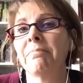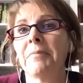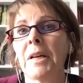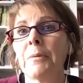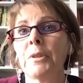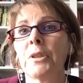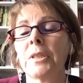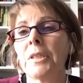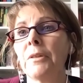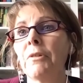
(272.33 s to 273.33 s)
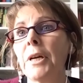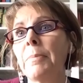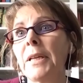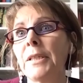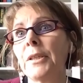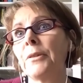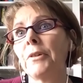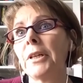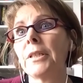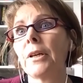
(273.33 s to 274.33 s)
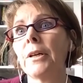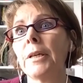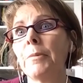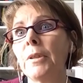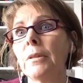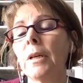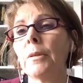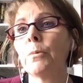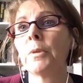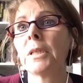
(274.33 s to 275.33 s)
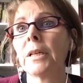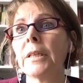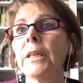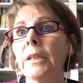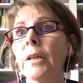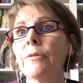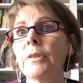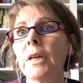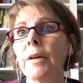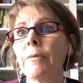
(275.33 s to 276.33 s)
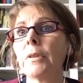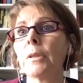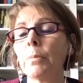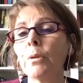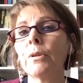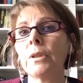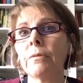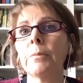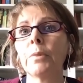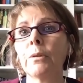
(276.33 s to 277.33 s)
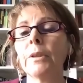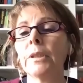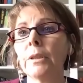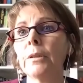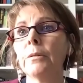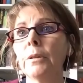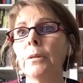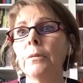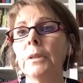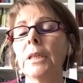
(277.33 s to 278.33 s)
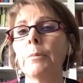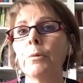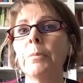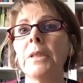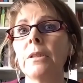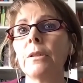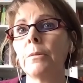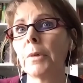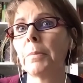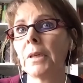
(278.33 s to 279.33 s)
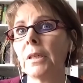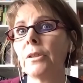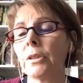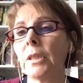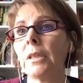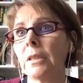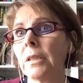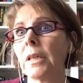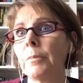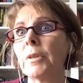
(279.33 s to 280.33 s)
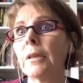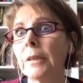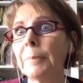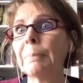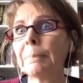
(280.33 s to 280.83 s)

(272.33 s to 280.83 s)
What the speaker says: I was just in the right place at the right time, and was lucky enough to have a supportive employer who enabled me to do my PhD at the same time.